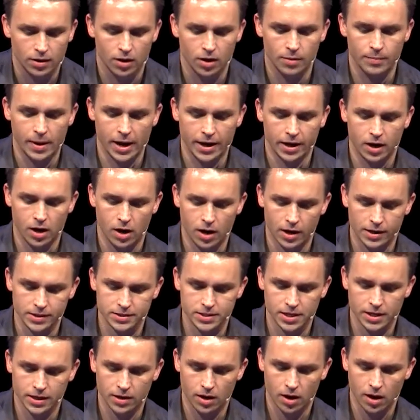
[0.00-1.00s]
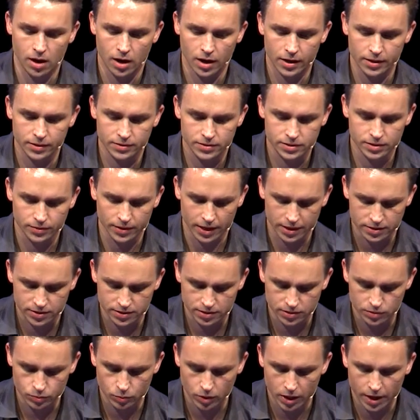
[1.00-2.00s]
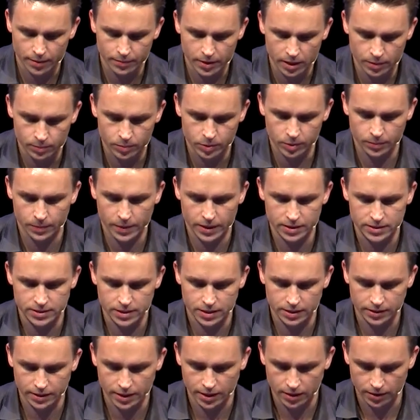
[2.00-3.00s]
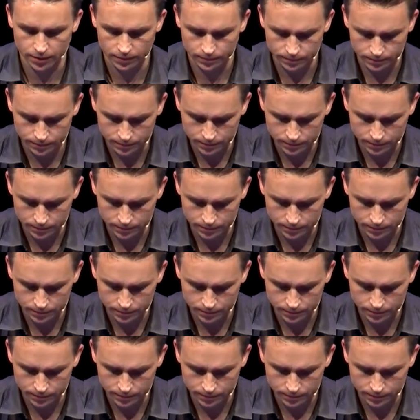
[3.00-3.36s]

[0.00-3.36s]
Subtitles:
all my content on. So that's just what I'm implementing there.